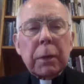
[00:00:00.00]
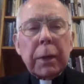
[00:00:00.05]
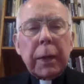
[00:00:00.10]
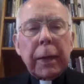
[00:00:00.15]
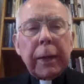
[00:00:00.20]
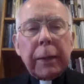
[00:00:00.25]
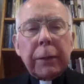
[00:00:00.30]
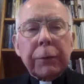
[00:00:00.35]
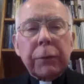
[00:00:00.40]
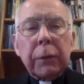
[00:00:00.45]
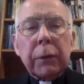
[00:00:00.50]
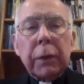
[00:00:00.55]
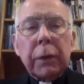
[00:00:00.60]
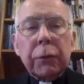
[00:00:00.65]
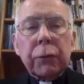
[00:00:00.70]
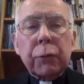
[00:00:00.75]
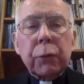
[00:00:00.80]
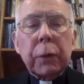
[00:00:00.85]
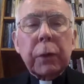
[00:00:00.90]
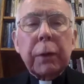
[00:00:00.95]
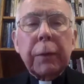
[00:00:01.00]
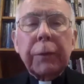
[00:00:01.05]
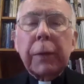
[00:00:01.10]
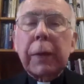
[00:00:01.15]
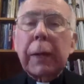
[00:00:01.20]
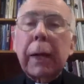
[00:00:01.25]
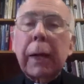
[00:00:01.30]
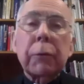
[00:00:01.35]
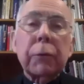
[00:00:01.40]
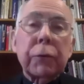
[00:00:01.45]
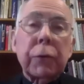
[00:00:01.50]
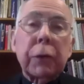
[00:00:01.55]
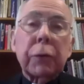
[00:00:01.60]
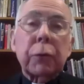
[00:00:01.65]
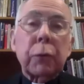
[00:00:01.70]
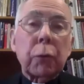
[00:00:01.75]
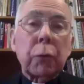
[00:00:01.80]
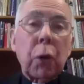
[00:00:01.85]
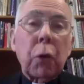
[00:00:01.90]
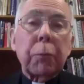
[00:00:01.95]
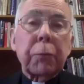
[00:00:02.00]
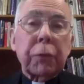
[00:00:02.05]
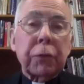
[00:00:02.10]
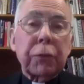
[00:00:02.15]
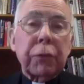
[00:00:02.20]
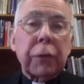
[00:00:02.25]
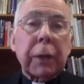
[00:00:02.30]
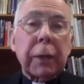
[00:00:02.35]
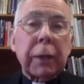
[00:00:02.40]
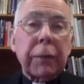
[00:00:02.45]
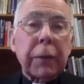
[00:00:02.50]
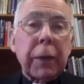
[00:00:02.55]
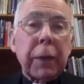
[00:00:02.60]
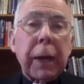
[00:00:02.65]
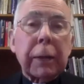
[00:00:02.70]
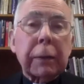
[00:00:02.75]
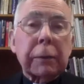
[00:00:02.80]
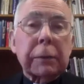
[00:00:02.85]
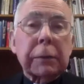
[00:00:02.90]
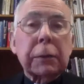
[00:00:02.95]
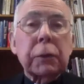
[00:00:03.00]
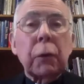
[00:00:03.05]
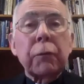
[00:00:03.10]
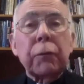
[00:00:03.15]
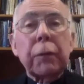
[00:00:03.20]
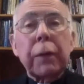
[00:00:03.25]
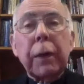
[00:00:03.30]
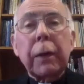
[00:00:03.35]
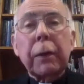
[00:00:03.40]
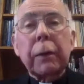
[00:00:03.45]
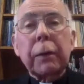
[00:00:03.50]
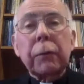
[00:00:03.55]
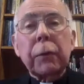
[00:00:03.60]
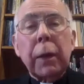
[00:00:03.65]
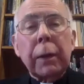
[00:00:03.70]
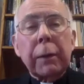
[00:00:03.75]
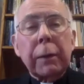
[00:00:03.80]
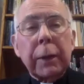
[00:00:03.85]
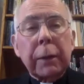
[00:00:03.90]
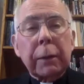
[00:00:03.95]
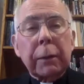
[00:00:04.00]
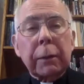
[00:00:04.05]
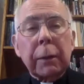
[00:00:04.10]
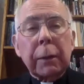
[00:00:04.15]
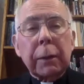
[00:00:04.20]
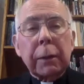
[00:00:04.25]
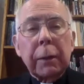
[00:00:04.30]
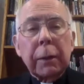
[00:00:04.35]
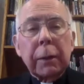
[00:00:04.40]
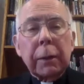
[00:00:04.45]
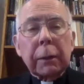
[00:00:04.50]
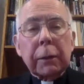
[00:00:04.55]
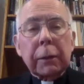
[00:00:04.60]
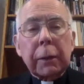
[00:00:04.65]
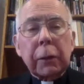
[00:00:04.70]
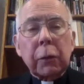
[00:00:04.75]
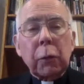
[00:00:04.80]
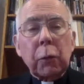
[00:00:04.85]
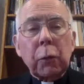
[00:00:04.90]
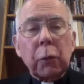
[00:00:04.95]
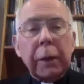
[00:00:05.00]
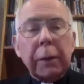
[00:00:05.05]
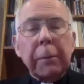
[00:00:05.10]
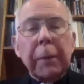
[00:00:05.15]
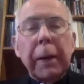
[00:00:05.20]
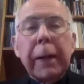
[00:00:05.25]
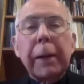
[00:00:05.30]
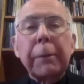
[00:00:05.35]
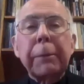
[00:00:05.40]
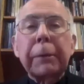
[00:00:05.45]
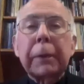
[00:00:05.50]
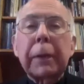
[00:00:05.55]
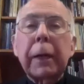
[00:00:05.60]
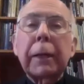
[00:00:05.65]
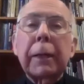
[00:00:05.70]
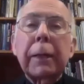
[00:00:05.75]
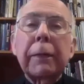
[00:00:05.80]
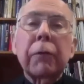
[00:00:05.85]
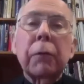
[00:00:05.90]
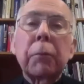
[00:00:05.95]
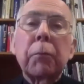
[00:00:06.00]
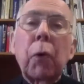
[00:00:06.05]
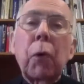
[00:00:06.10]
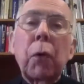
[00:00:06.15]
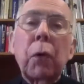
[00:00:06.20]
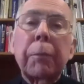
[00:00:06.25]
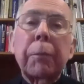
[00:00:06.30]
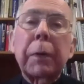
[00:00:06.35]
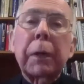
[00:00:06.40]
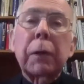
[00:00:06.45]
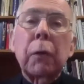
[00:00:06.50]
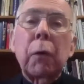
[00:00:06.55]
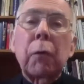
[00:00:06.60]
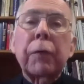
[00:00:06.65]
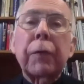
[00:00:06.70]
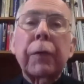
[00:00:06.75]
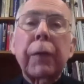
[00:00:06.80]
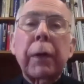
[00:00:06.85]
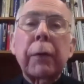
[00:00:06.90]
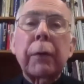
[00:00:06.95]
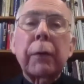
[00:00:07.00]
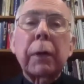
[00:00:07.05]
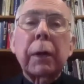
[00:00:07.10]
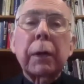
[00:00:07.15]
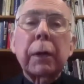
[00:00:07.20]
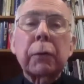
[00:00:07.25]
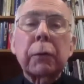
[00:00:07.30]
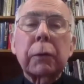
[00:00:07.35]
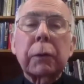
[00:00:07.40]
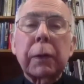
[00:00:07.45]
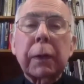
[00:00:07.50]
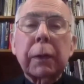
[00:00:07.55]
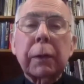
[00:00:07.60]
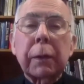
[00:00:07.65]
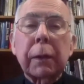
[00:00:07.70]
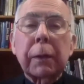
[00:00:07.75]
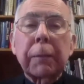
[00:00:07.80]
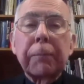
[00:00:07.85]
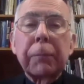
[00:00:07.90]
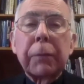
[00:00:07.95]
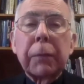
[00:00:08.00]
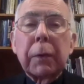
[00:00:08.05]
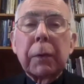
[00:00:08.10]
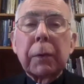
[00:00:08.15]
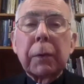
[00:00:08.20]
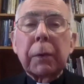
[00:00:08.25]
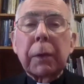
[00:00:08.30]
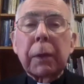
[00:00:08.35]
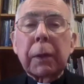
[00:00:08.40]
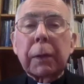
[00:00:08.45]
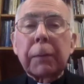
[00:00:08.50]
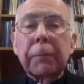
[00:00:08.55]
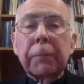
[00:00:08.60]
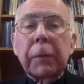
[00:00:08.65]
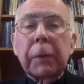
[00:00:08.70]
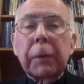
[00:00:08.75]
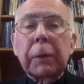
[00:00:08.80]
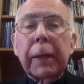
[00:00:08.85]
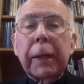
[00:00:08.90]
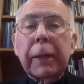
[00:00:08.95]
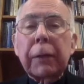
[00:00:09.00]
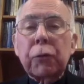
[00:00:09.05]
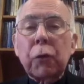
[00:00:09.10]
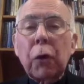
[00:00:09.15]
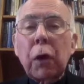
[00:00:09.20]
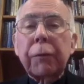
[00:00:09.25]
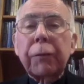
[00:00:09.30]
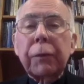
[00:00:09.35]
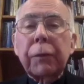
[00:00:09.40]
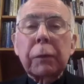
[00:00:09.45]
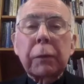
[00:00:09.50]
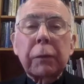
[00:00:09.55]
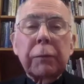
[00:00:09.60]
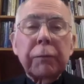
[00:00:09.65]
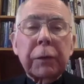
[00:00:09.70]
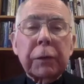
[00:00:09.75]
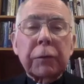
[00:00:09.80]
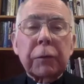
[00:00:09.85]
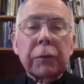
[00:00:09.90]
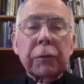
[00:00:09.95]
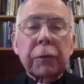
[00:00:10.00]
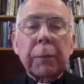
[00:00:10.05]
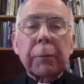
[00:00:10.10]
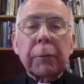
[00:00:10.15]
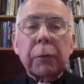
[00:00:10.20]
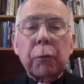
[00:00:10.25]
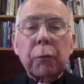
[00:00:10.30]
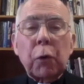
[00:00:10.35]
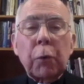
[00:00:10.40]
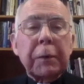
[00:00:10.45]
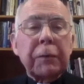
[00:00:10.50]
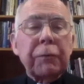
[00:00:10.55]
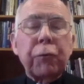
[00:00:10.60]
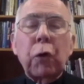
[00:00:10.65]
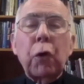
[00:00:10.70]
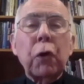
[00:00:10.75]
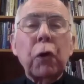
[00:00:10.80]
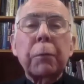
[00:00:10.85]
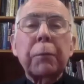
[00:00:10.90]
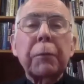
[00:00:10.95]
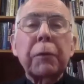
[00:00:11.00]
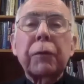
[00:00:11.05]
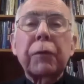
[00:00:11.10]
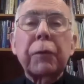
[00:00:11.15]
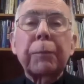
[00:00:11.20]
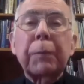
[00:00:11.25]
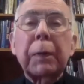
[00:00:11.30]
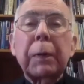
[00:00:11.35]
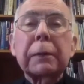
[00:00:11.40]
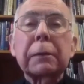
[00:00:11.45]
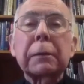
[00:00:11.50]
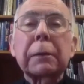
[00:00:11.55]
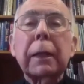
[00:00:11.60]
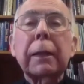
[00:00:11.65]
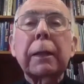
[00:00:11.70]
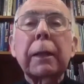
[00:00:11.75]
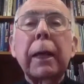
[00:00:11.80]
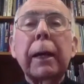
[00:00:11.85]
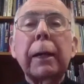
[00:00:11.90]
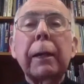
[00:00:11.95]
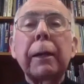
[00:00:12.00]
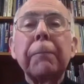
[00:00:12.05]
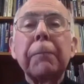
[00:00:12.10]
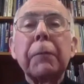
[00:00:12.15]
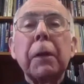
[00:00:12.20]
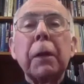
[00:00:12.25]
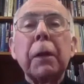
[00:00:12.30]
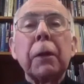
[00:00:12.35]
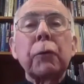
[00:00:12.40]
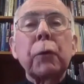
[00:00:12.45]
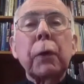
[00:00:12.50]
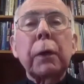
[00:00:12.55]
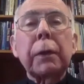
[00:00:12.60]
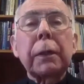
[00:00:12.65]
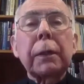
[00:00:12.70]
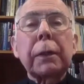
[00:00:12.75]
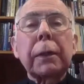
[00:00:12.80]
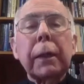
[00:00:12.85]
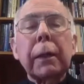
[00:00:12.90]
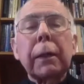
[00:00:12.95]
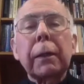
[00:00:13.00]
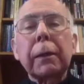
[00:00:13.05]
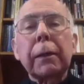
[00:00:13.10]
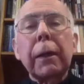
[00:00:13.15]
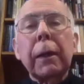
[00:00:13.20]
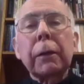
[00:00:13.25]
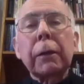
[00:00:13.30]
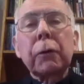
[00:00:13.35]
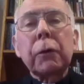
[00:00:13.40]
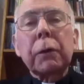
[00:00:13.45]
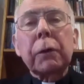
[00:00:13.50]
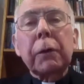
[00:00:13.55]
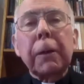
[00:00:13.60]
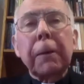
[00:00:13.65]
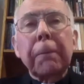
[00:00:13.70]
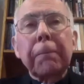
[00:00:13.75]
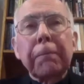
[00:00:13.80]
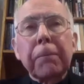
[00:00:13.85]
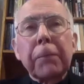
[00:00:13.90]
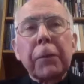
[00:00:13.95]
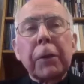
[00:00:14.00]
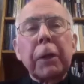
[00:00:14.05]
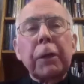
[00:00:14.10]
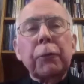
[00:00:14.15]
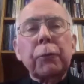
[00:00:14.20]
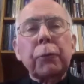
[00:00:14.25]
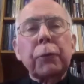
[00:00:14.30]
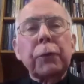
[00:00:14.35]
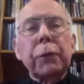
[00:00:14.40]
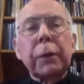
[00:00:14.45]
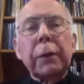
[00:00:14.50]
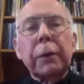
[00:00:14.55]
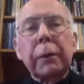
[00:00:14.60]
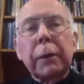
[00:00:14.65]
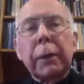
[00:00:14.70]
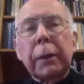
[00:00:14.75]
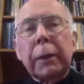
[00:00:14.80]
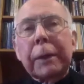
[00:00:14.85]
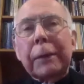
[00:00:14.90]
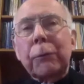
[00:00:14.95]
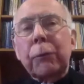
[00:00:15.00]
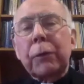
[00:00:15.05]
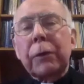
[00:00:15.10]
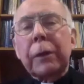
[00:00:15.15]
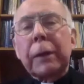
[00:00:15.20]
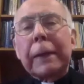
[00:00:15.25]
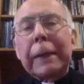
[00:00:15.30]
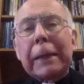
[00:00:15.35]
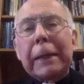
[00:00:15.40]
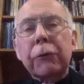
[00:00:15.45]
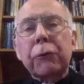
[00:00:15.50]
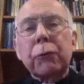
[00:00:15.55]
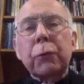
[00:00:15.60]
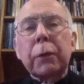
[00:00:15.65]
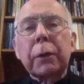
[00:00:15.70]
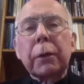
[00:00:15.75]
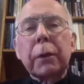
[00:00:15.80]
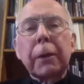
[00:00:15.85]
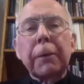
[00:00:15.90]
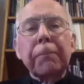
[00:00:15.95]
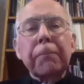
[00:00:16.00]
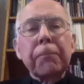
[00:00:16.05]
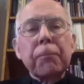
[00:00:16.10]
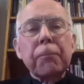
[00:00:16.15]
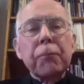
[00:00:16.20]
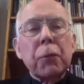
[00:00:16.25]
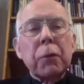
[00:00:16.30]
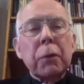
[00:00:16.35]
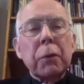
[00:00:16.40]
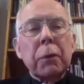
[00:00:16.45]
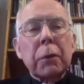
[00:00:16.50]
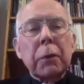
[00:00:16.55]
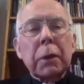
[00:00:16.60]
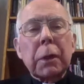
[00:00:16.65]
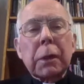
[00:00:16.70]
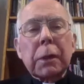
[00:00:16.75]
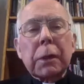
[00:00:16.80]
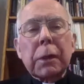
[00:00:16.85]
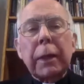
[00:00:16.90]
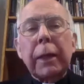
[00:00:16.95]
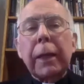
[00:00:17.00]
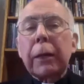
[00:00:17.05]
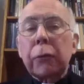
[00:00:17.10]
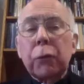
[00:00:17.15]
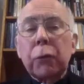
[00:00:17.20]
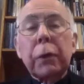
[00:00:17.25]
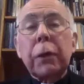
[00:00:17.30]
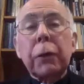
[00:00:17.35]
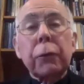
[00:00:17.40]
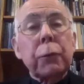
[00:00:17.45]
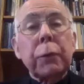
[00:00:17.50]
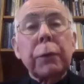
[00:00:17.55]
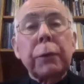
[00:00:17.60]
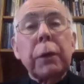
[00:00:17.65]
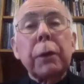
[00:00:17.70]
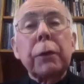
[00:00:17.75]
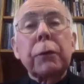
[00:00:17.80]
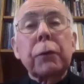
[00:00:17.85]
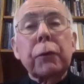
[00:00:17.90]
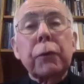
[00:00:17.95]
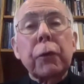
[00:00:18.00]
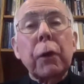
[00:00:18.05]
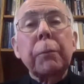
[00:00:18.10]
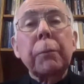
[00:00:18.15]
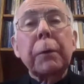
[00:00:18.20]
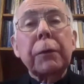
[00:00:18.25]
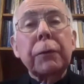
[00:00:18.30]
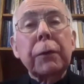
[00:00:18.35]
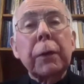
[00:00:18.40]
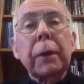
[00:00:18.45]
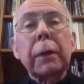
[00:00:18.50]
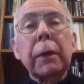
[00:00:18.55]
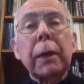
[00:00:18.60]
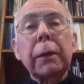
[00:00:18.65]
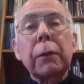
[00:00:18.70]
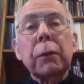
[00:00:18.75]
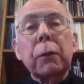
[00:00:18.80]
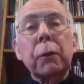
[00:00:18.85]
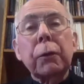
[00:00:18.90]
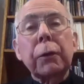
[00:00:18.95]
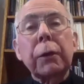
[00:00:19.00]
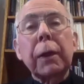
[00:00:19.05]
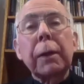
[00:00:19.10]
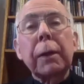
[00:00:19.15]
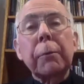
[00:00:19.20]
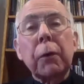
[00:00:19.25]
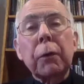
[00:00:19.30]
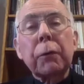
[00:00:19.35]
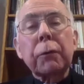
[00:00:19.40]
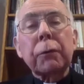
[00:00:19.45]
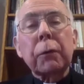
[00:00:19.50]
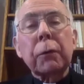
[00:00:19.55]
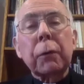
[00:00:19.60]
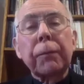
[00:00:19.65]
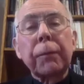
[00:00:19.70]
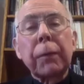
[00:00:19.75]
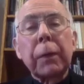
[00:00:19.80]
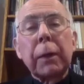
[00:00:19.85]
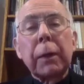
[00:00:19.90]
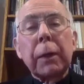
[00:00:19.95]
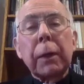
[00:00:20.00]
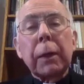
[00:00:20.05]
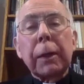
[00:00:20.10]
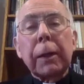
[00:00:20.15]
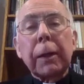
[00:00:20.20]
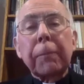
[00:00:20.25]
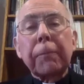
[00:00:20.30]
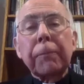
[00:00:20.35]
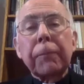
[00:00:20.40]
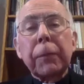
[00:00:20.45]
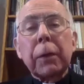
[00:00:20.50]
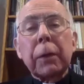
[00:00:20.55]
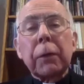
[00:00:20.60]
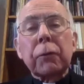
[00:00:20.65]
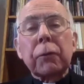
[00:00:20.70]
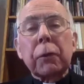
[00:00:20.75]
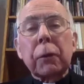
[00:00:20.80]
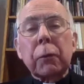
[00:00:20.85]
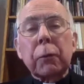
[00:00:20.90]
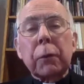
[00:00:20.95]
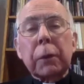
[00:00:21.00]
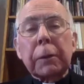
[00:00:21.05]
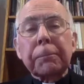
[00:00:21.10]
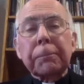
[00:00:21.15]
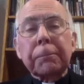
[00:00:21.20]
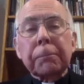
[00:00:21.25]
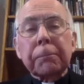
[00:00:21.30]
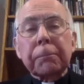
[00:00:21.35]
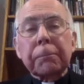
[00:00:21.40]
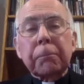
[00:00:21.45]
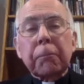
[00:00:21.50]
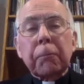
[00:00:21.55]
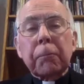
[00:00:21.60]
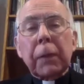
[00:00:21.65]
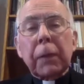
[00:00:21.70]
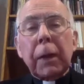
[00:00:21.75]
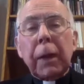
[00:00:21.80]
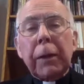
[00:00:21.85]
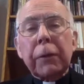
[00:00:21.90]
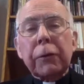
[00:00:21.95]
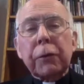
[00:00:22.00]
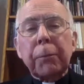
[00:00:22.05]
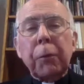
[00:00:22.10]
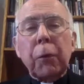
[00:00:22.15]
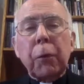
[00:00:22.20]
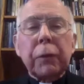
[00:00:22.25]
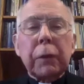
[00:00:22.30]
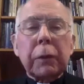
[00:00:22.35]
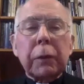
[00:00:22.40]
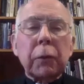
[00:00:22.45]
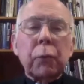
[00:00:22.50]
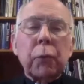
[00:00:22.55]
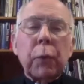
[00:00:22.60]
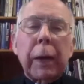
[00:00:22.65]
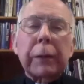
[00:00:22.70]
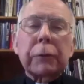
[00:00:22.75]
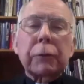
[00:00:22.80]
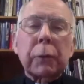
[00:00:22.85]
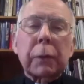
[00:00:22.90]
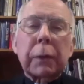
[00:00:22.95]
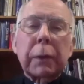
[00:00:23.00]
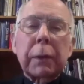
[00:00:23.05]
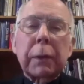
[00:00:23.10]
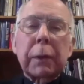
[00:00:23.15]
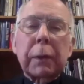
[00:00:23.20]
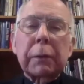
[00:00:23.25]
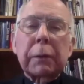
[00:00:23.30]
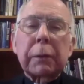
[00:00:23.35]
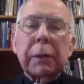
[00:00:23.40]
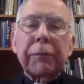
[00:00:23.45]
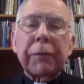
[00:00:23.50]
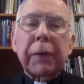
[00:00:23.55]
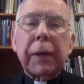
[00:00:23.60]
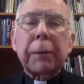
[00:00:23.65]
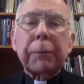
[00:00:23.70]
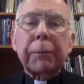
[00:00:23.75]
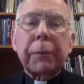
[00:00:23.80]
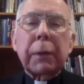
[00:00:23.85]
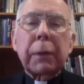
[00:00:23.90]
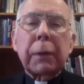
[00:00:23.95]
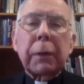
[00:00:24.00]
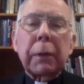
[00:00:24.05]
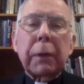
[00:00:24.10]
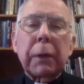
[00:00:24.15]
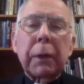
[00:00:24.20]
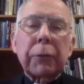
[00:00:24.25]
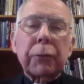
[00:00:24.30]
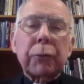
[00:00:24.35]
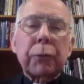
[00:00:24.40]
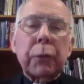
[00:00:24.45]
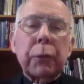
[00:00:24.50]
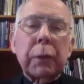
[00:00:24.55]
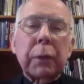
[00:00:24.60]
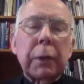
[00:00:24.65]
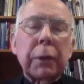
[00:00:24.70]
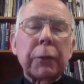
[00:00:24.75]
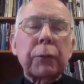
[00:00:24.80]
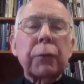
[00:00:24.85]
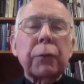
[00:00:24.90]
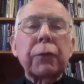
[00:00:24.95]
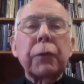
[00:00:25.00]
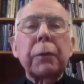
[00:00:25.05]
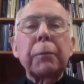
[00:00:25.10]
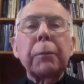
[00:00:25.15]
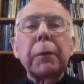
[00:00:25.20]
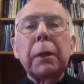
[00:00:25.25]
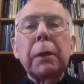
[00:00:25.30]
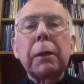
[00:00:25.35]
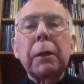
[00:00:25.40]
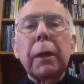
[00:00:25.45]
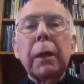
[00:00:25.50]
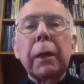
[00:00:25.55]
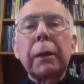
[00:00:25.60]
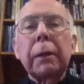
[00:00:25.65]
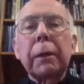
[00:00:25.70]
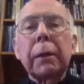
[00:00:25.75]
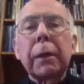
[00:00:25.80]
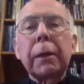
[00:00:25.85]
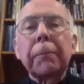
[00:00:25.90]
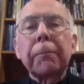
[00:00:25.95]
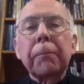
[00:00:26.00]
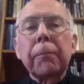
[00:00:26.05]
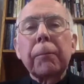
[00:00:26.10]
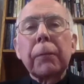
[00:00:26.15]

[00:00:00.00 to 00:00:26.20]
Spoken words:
ancient history. Then I was sent to Rome to study theology over there, and that kind of whetted my appetite even more, being over there, and I could take days off and visit some of the Roman Forum and places like that. So I did get a good interest in history, and had good history teachers here, I must say, at Notre Dame also. So I suppose that gradually developed the history interest in me, and